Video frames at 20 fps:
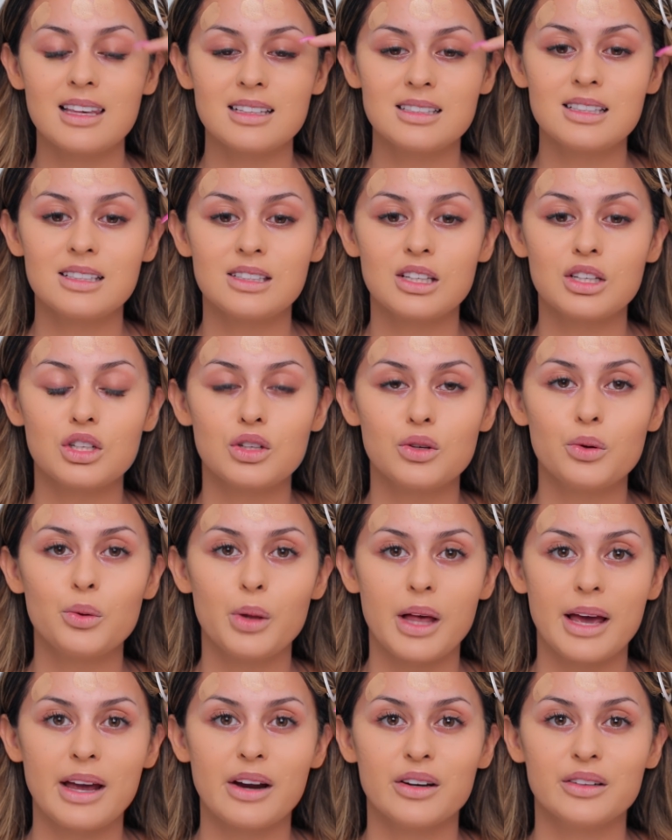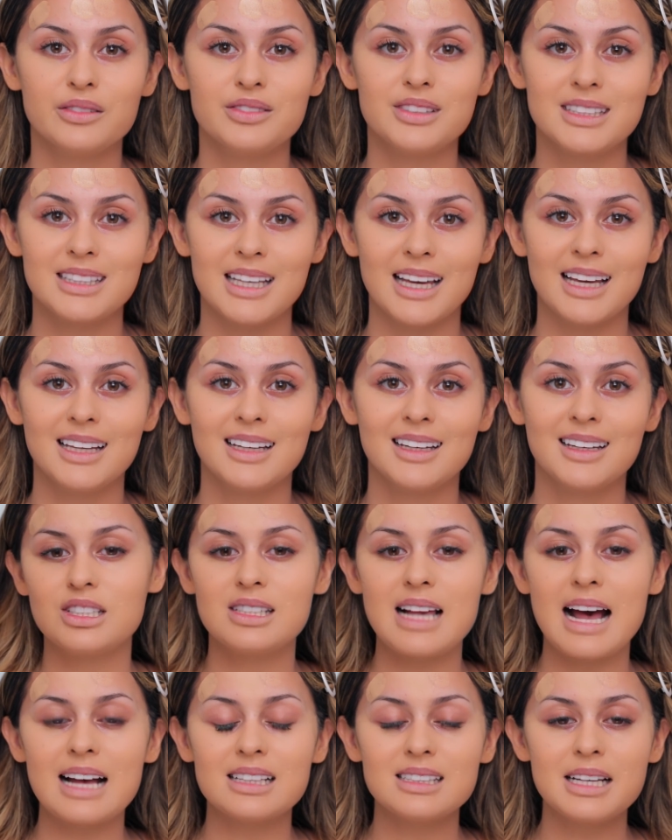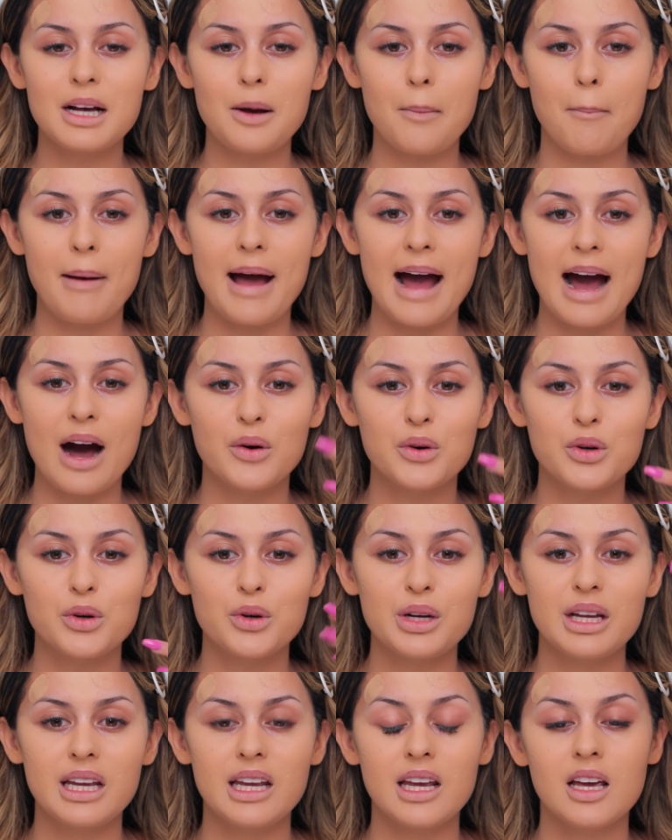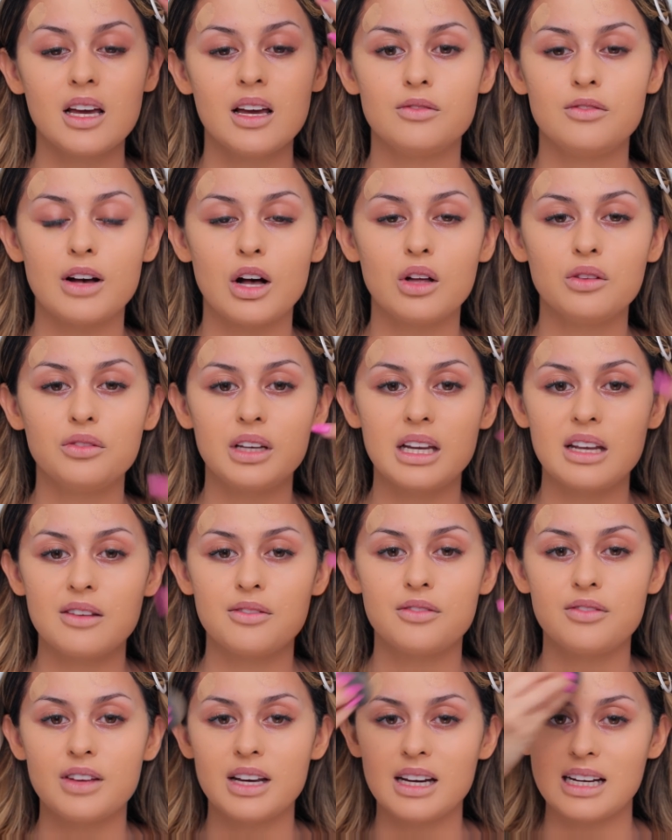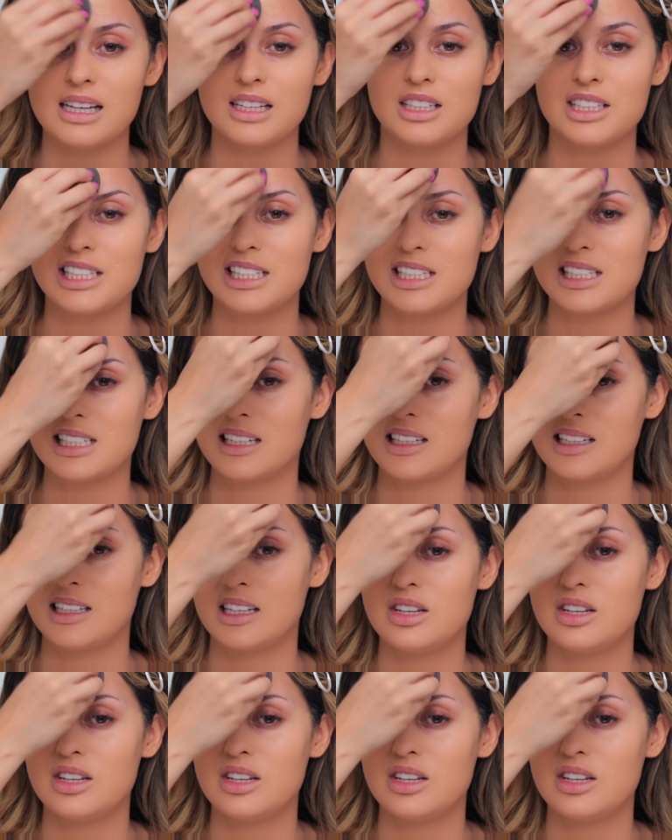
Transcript: this is a new layer of skin? It just has like a powdery, velvety finish.